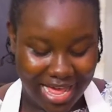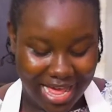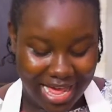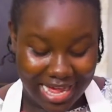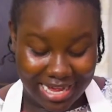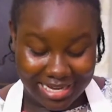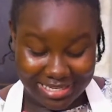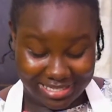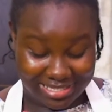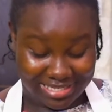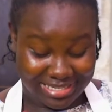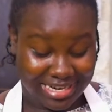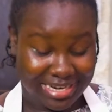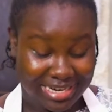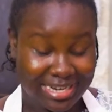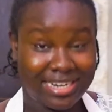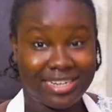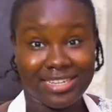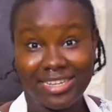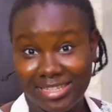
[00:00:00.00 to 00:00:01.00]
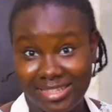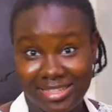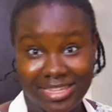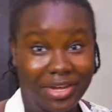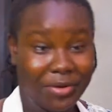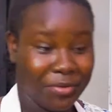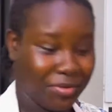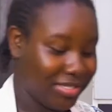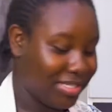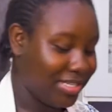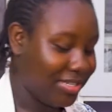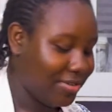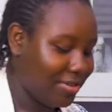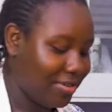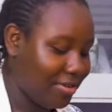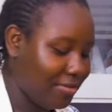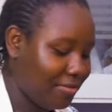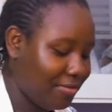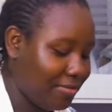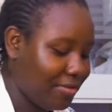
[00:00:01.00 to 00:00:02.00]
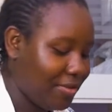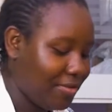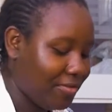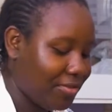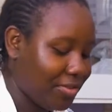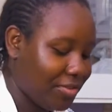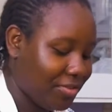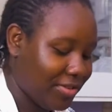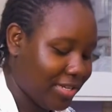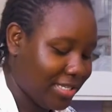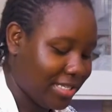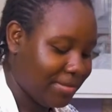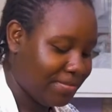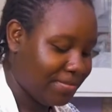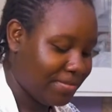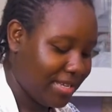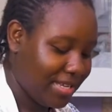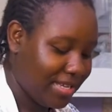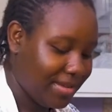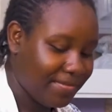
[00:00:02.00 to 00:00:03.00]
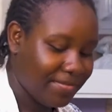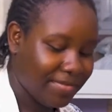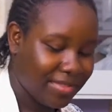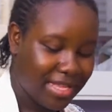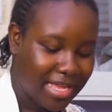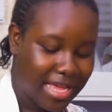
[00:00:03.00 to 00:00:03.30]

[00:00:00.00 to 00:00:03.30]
and decided that that was enough for the recipe.